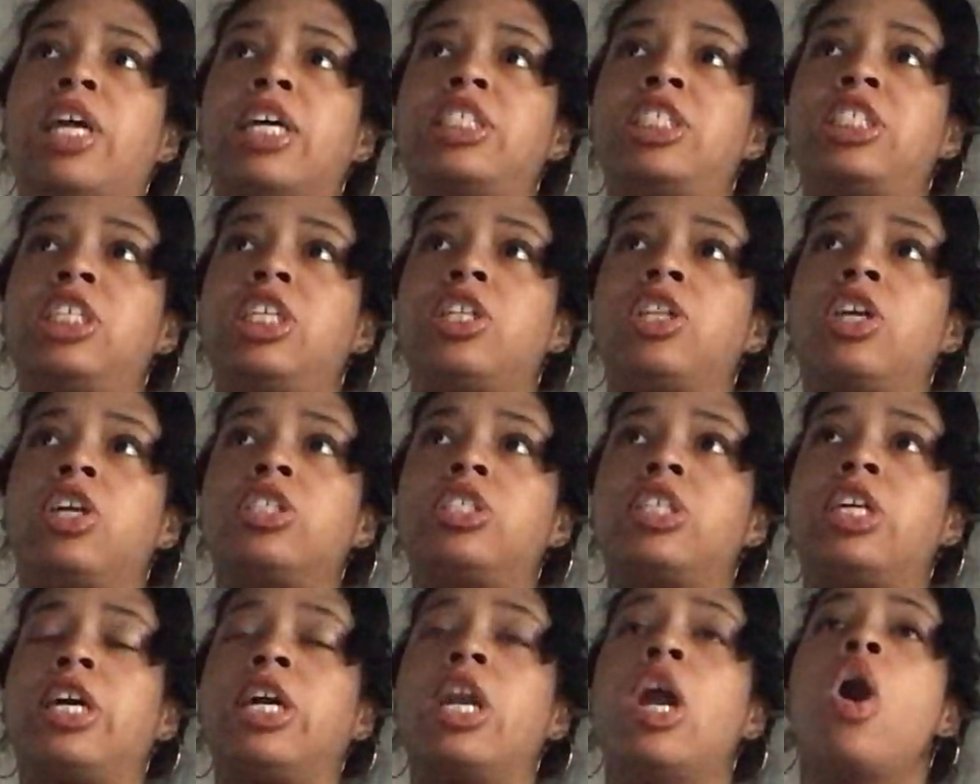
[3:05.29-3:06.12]
that she
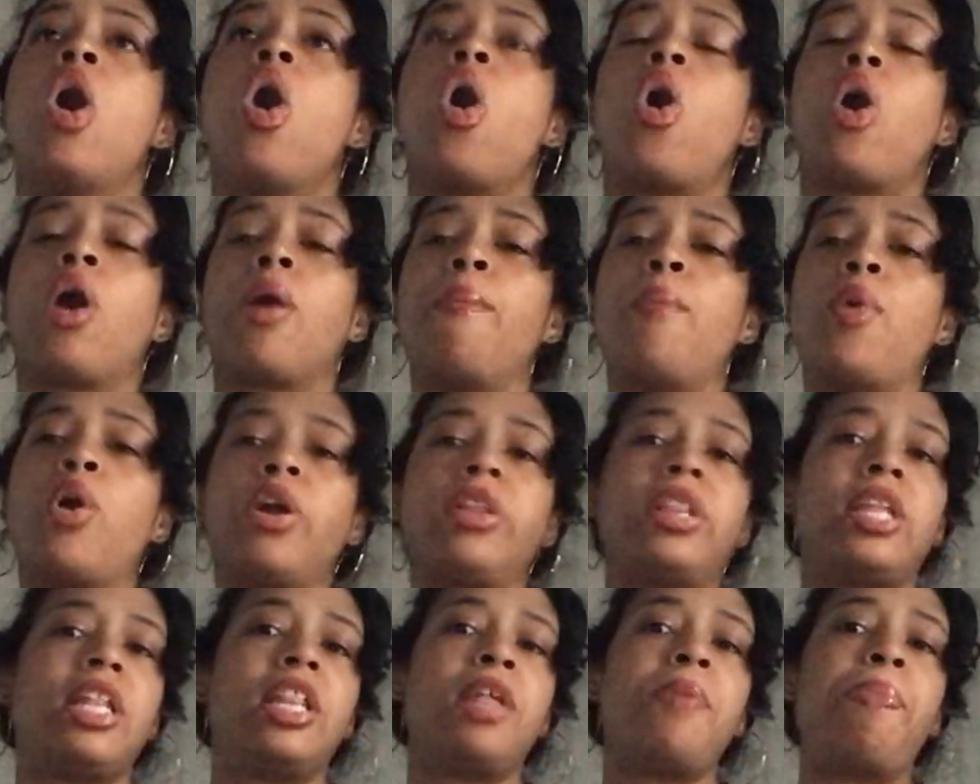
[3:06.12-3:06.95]
looked good, or more
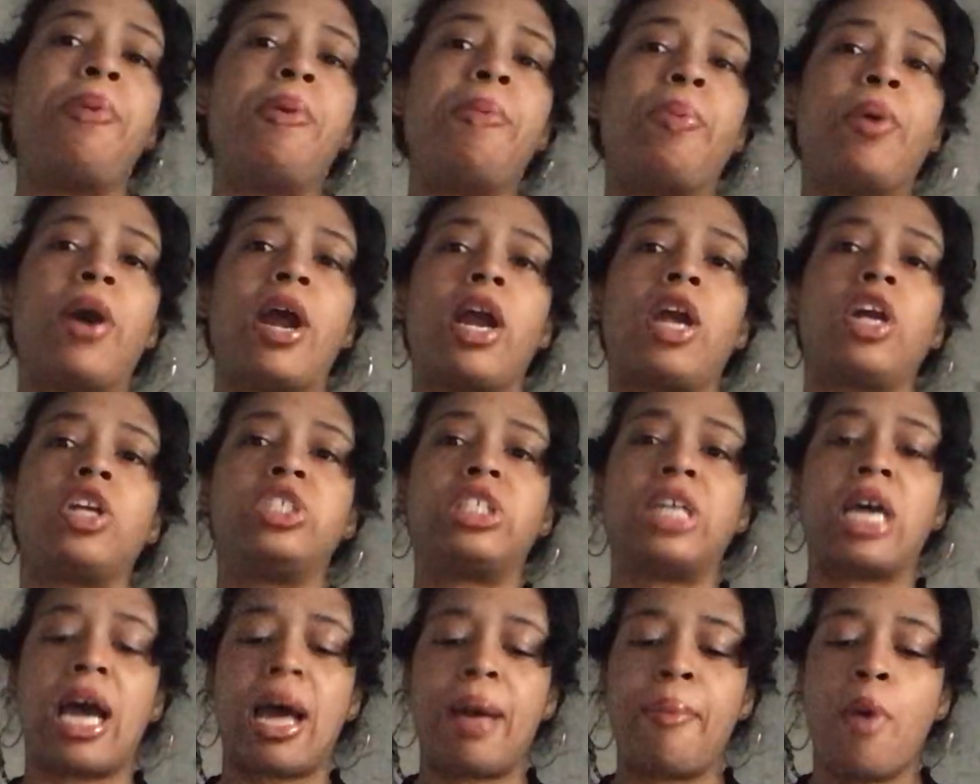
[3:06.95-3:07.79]
than the people at her
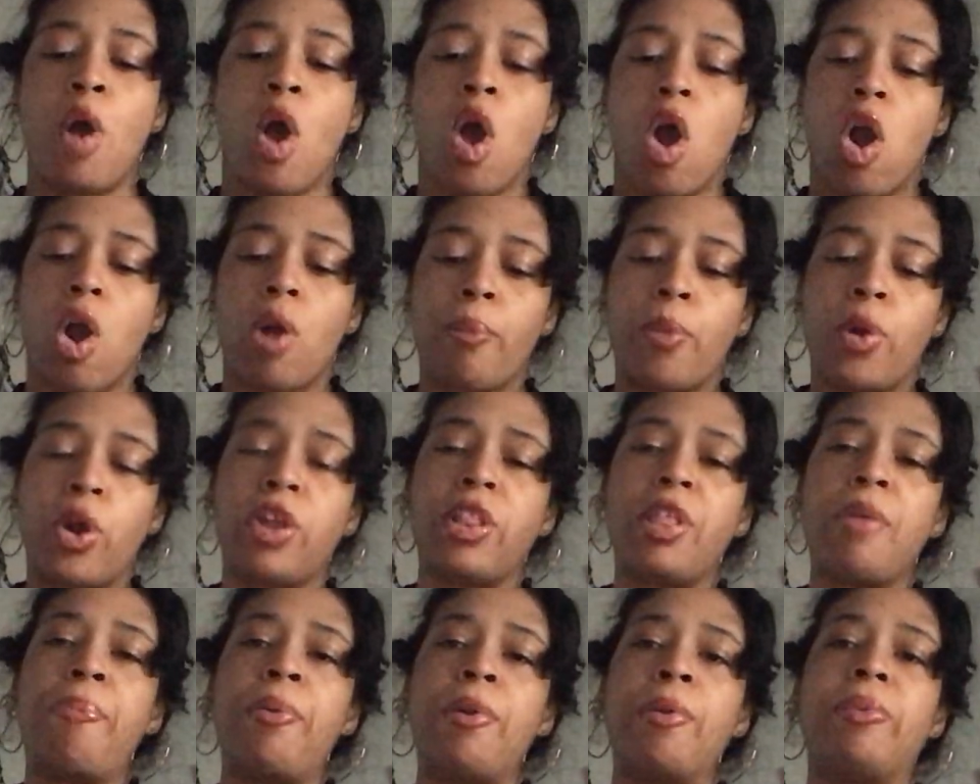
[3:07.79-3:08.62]
job, or more
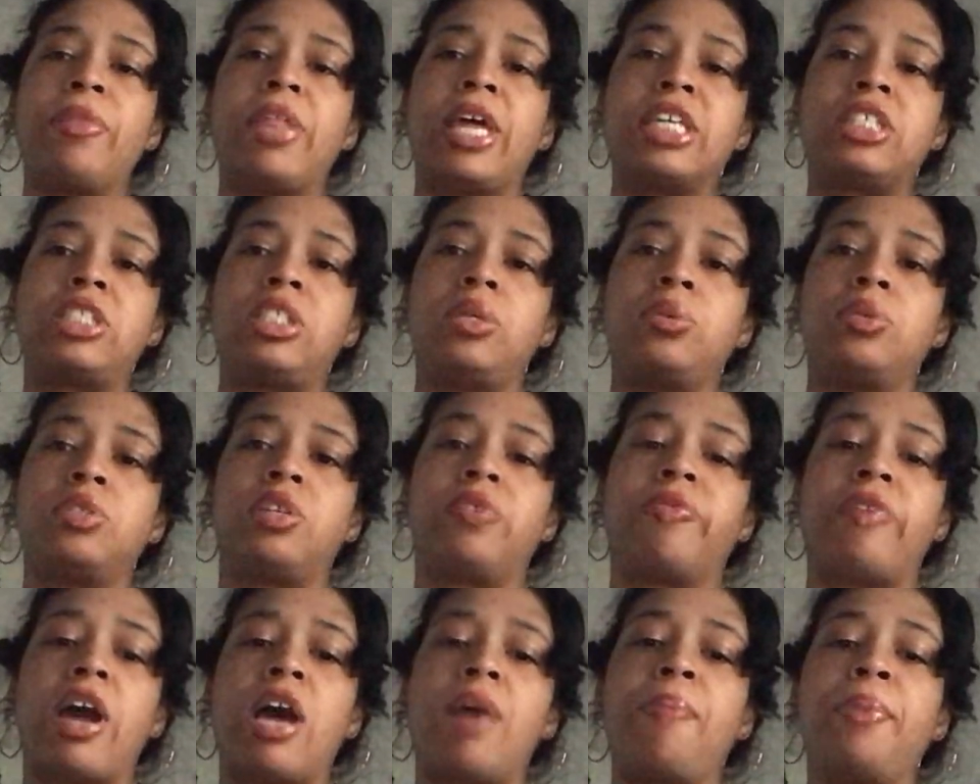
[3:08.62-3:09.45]
than the people that she was
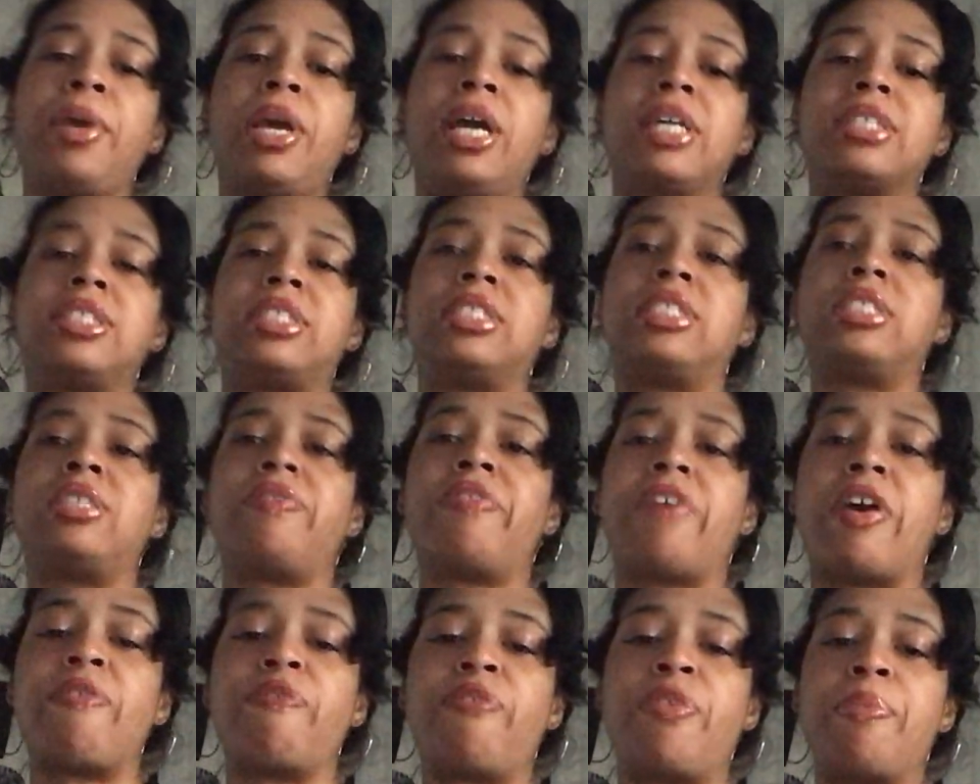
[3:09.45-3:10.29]
around? Because this
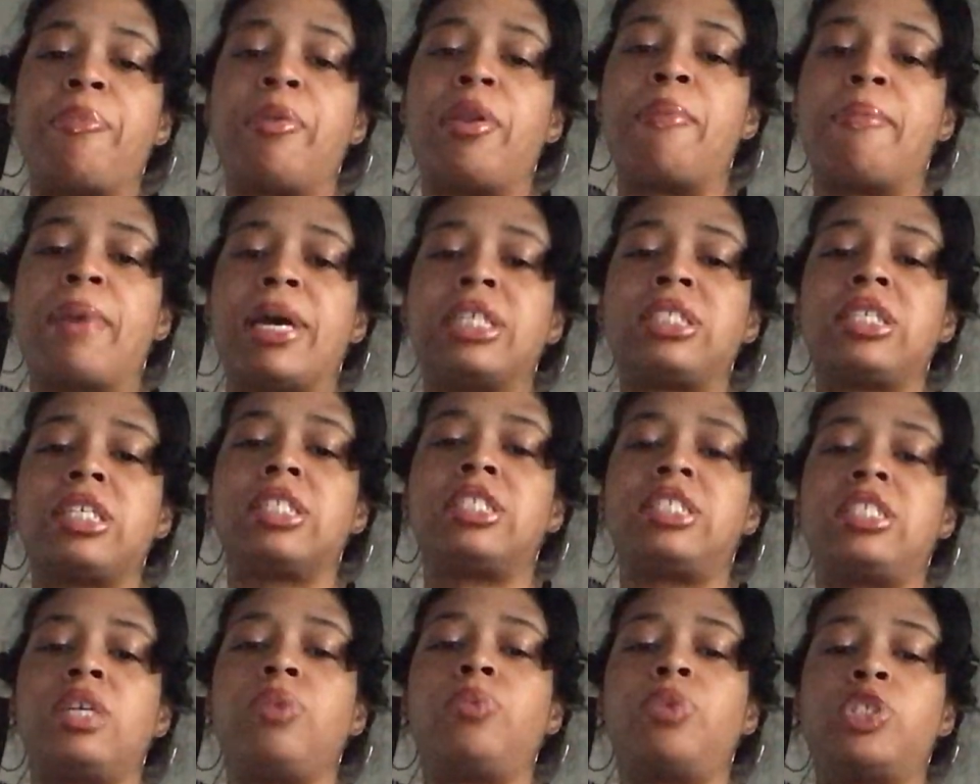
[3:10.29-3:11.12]
Divine Feminine
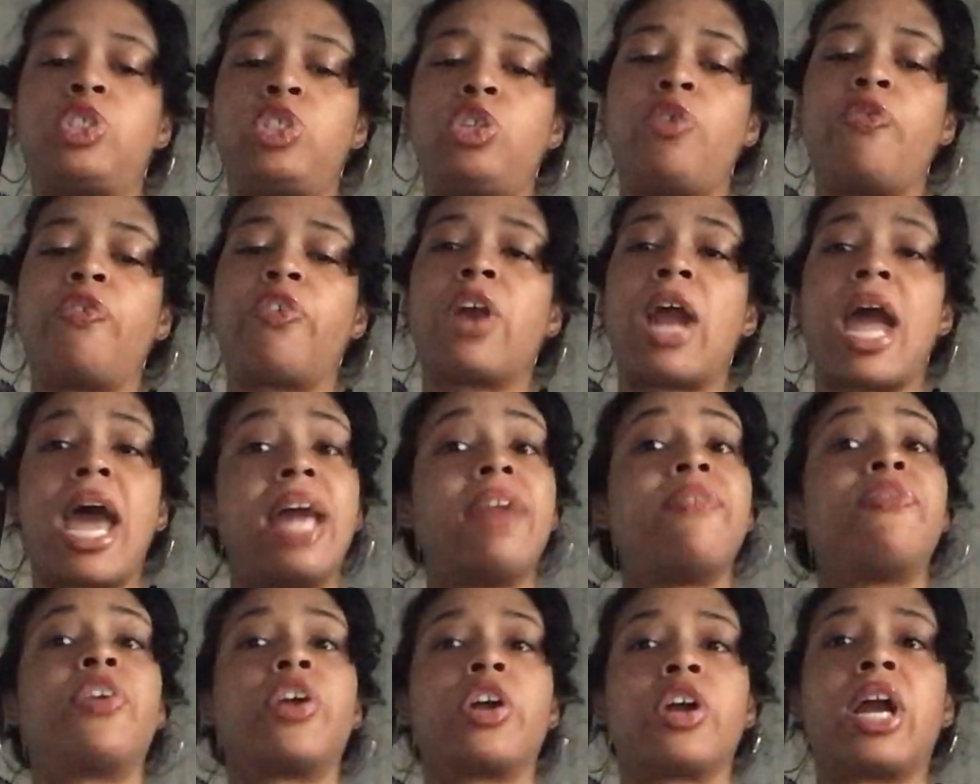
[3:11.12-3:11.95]
Masculine, see, what you
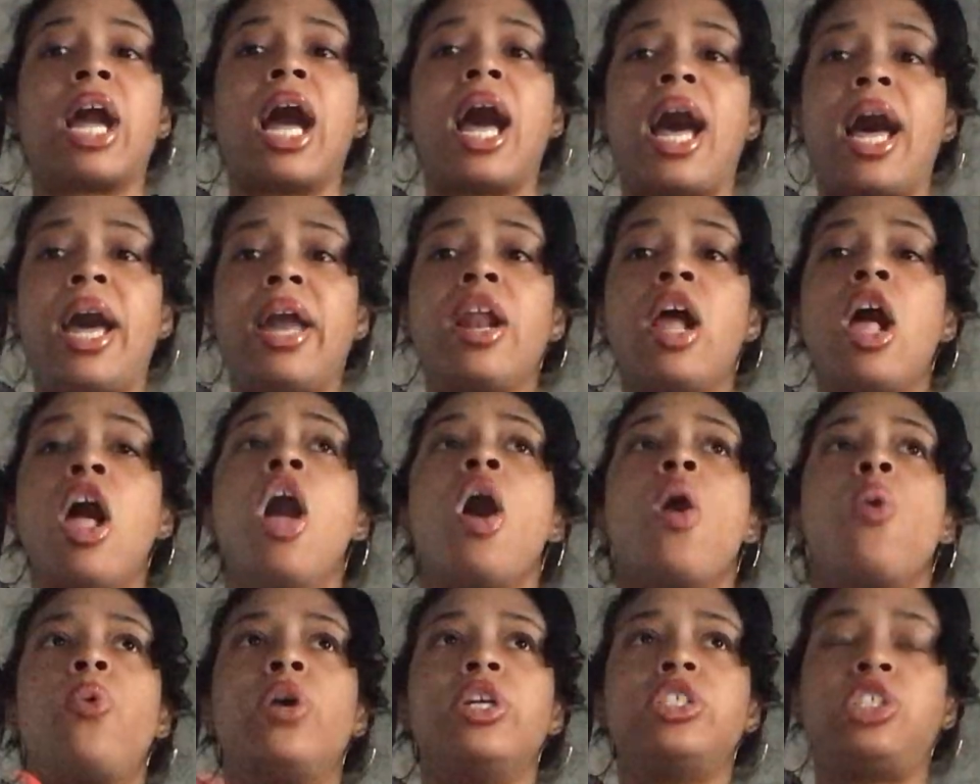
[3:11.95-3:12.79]
had forgot
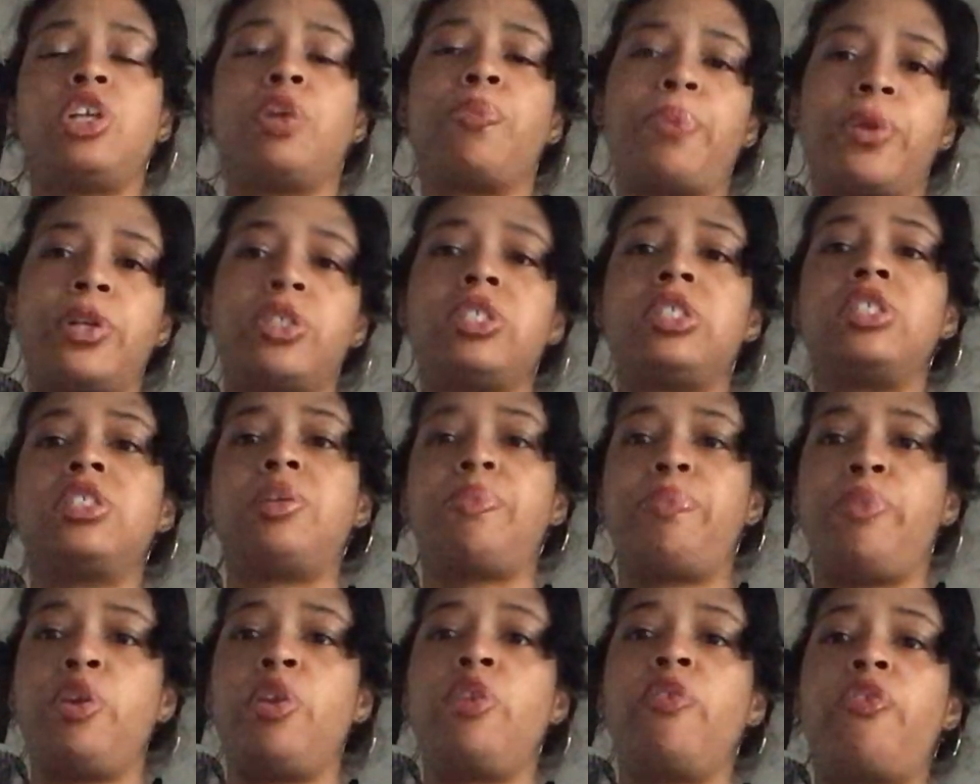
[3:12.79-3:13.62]
was your person's a
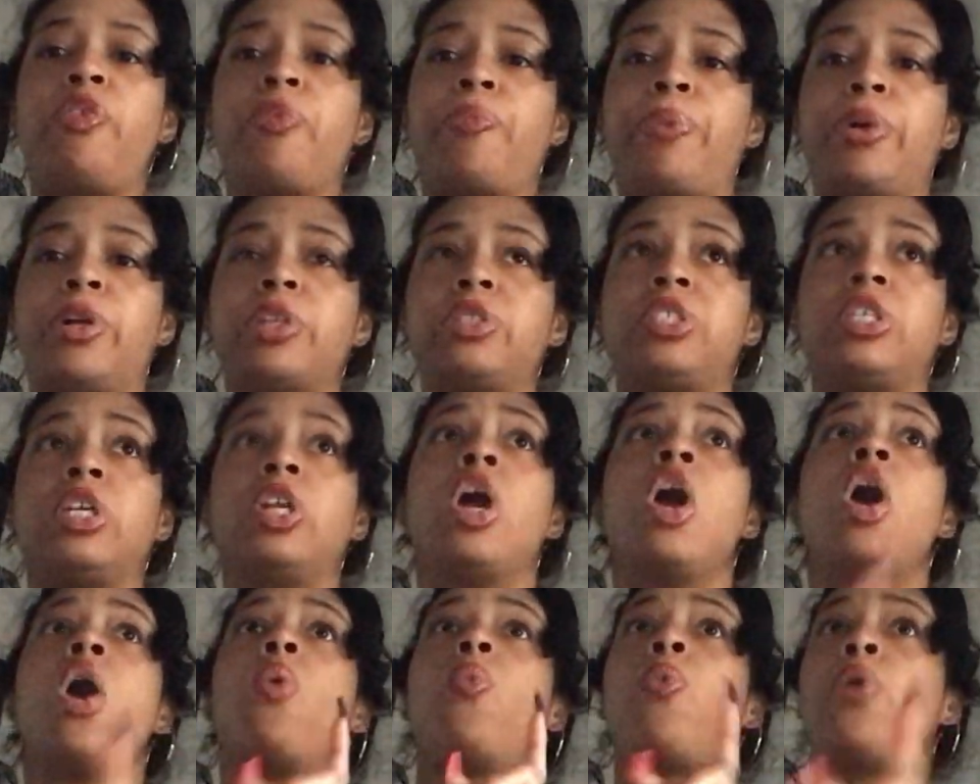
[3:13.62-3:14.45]
beautiful person.